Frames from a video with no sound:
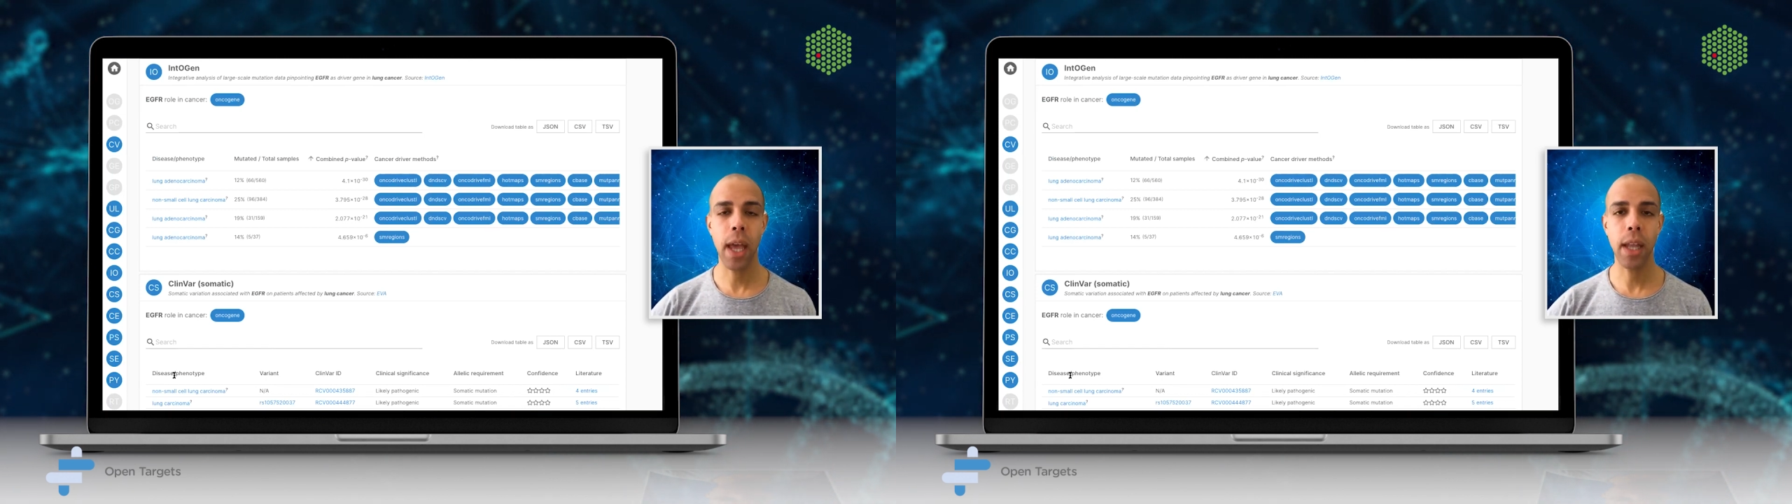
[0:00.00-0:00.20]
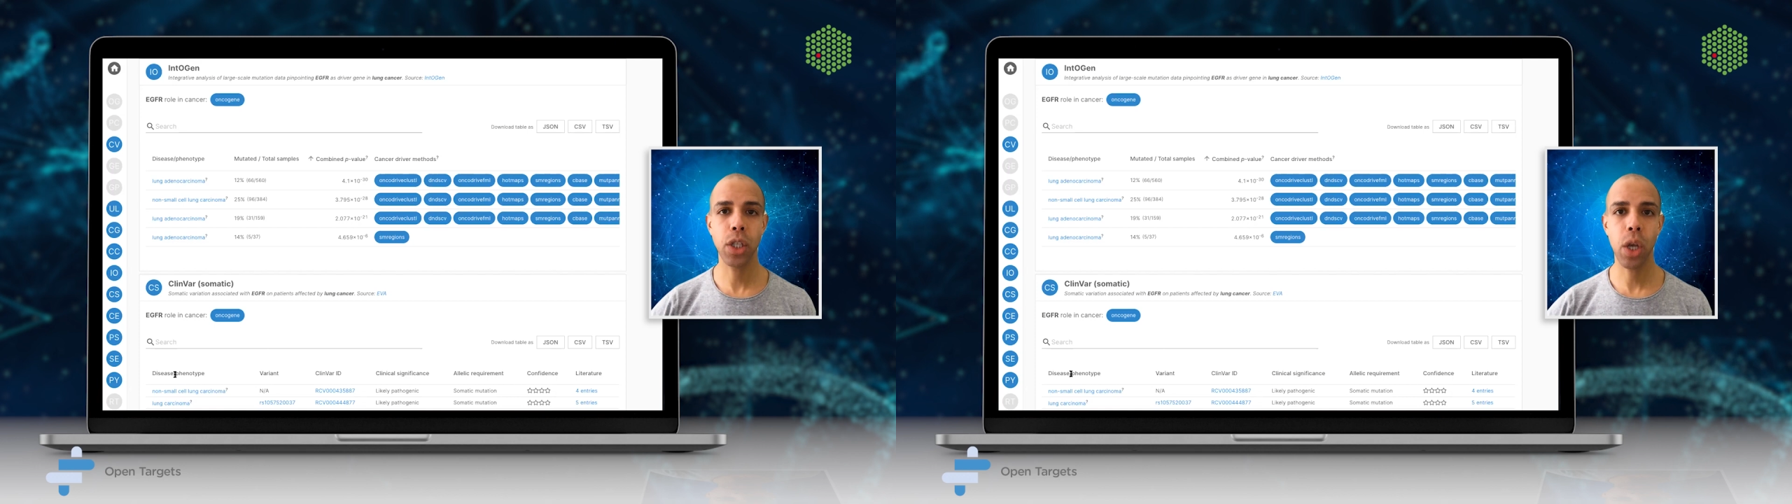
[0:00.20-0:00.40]

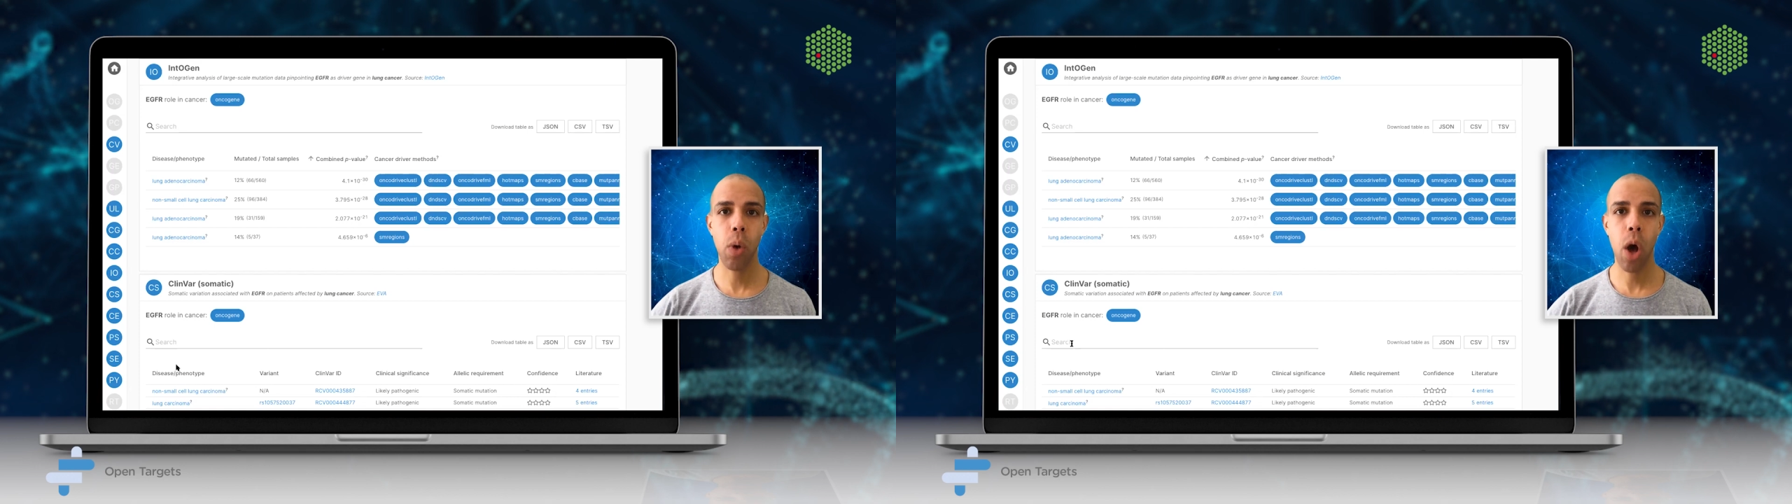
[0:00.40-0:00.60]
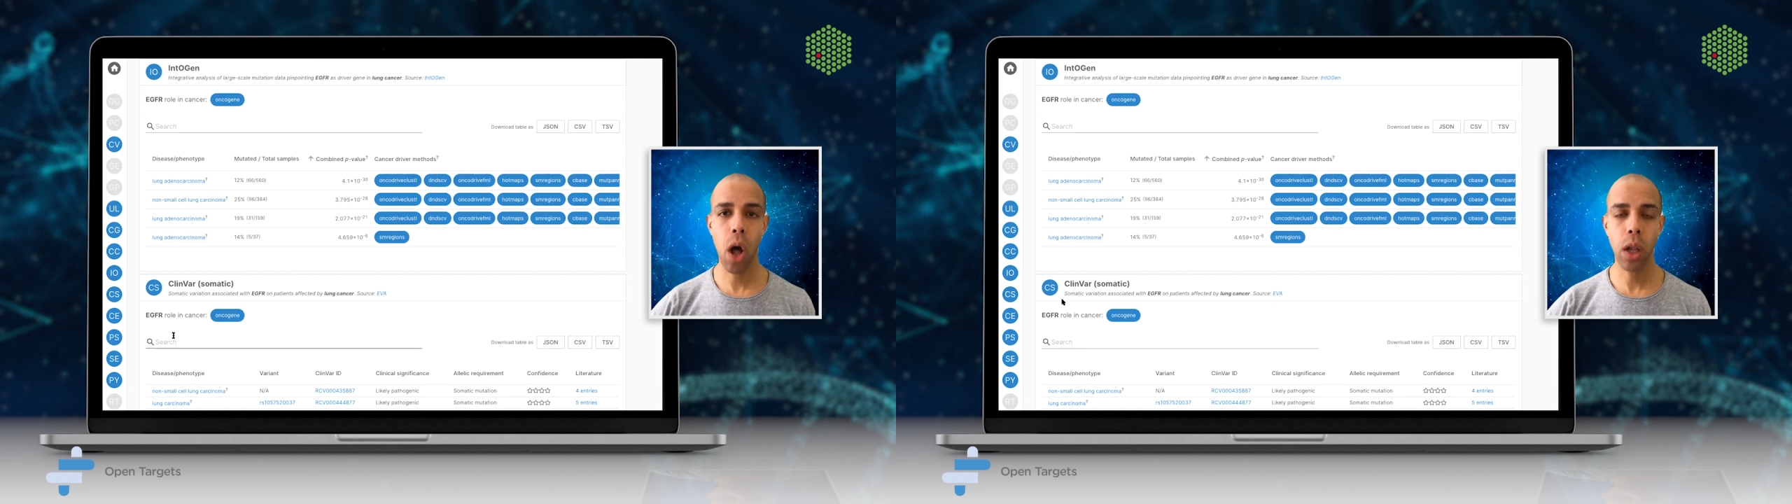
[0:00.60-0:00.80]
and
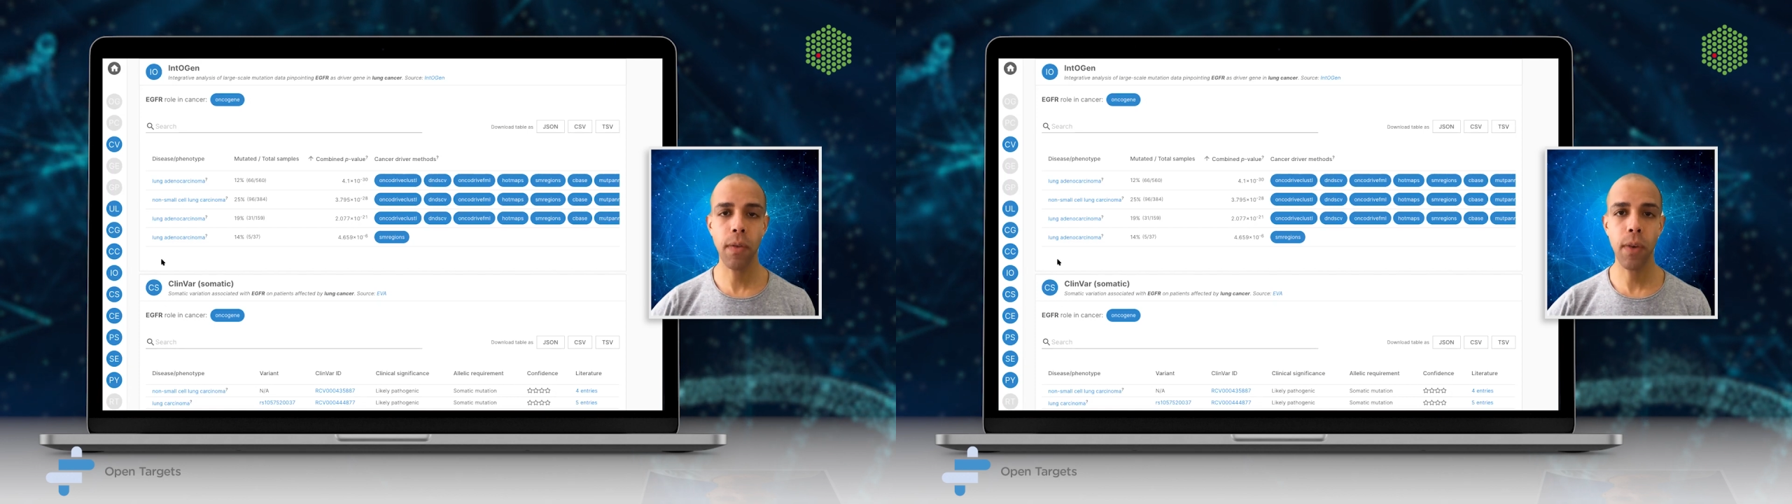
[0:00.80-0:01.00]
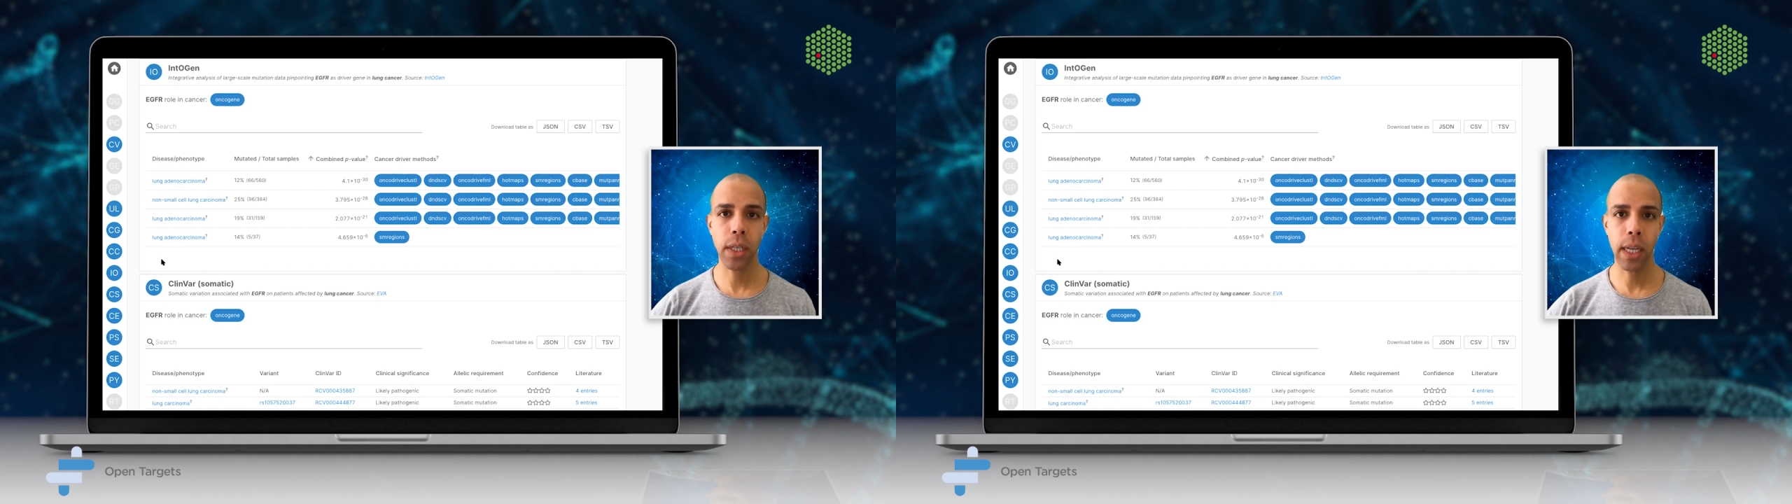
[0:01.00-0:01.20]
so all
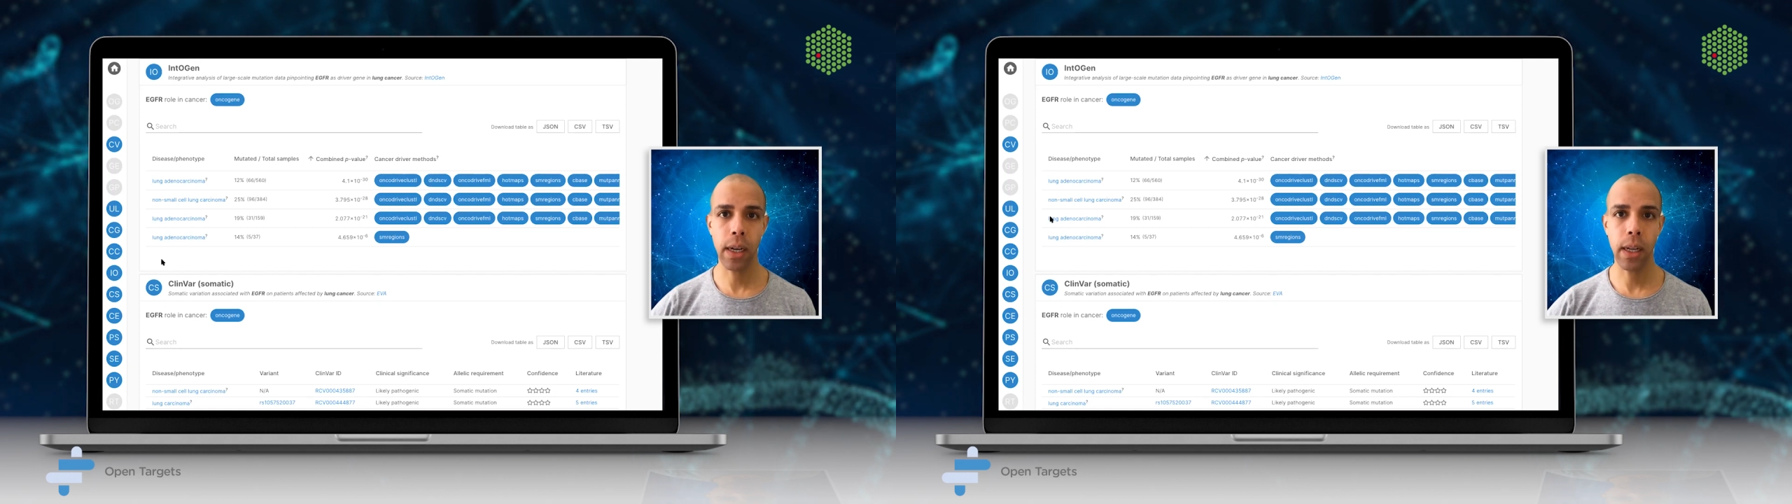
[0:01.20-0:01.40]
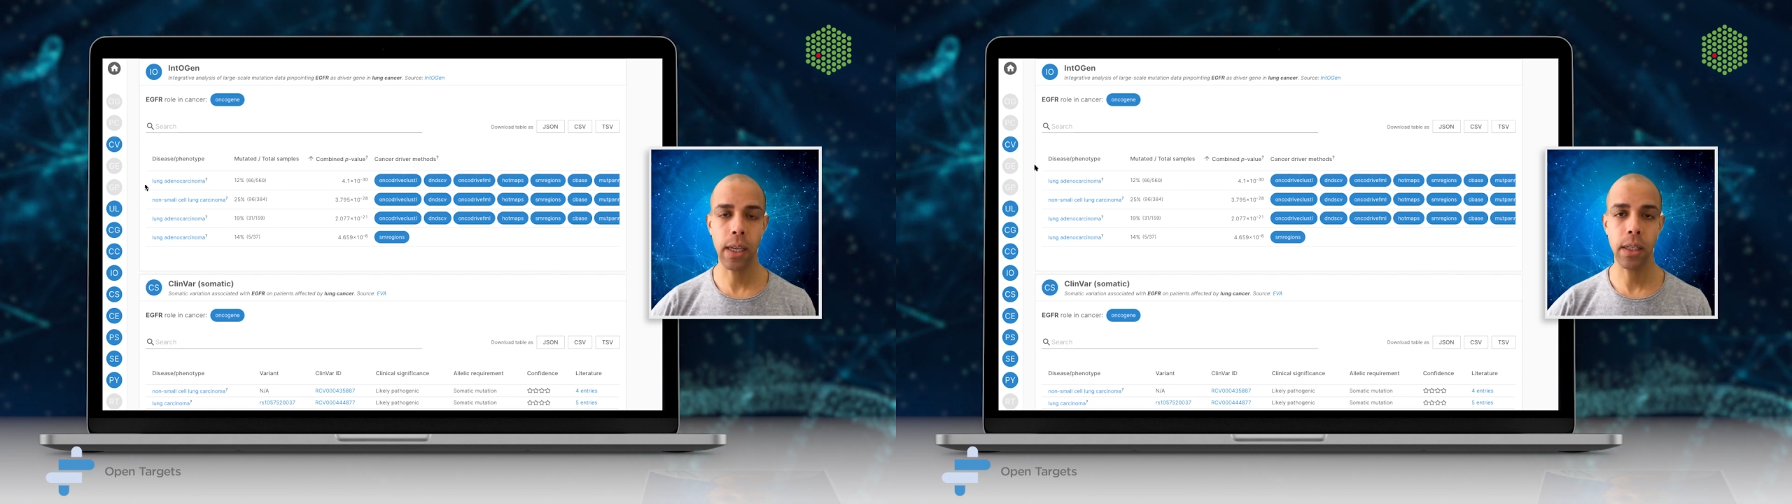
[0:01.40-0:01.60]
of our
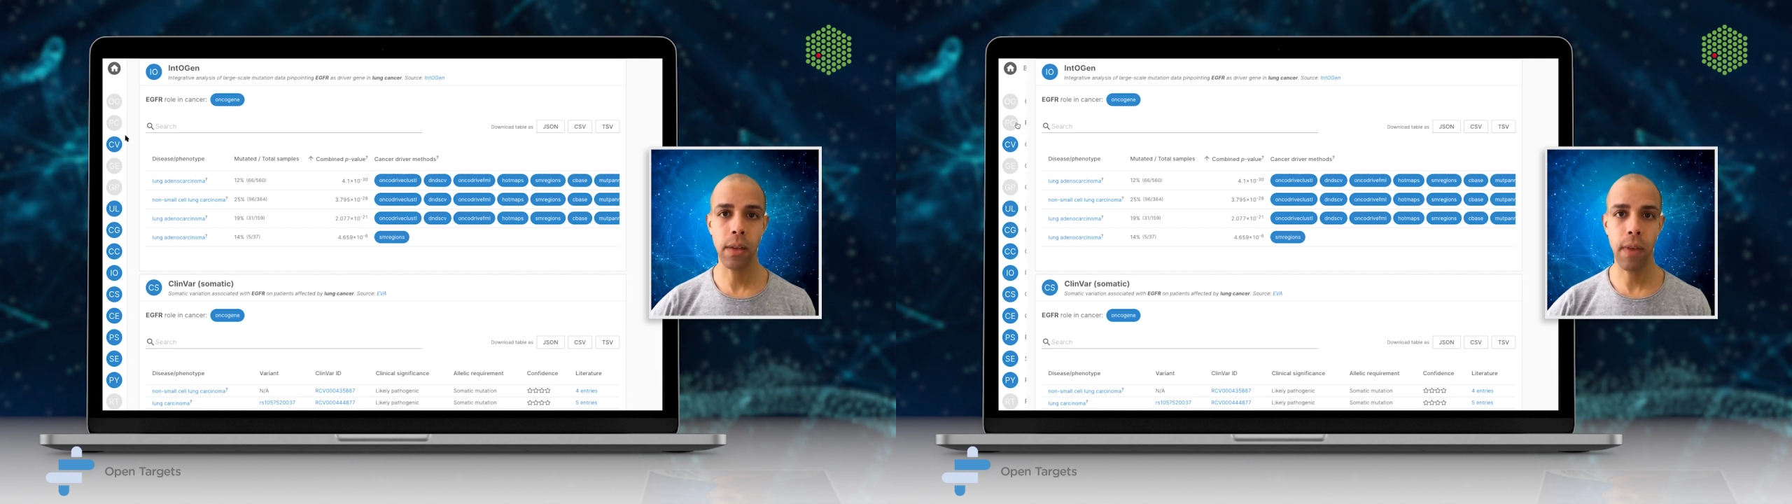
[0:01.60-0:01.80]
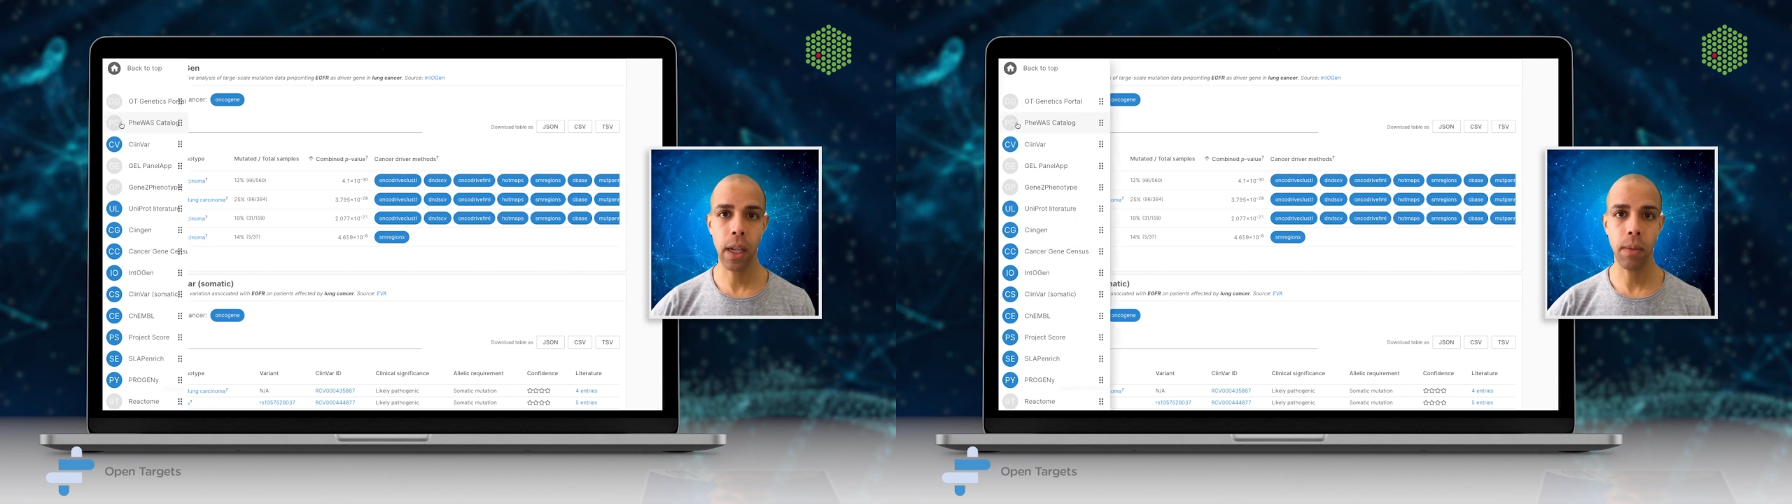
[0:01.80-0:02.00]
data is
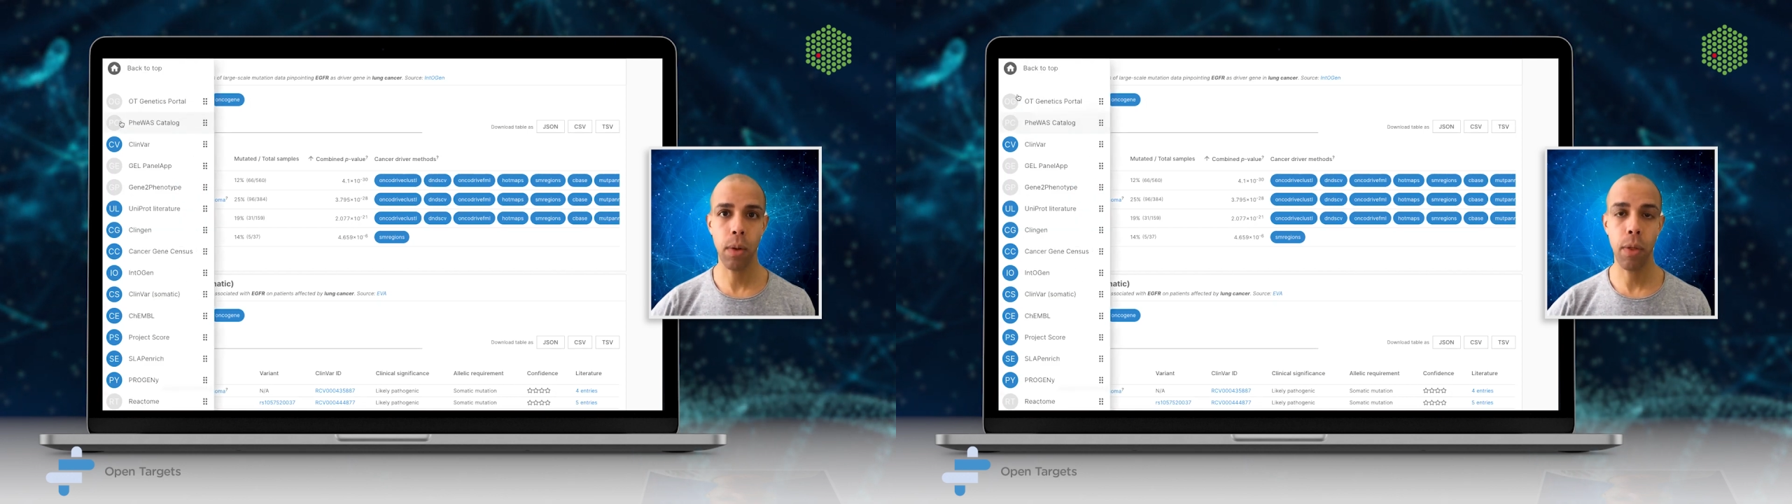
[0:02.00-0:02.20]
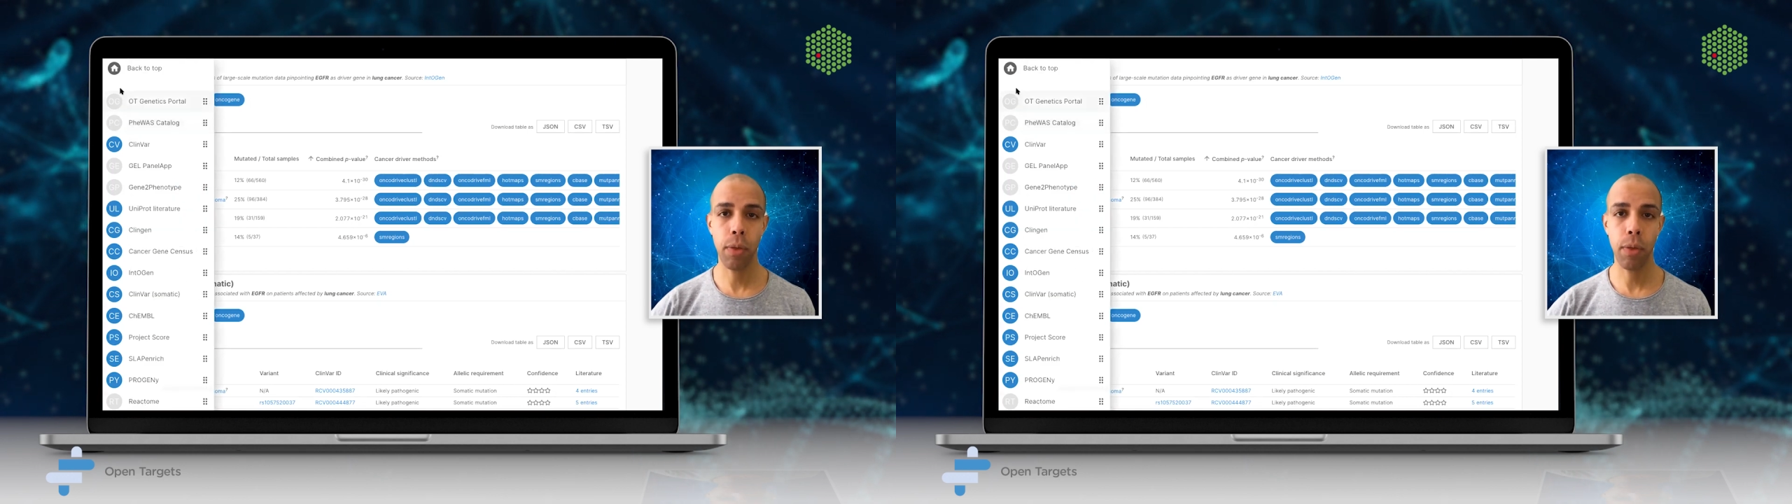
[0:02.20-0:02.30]
available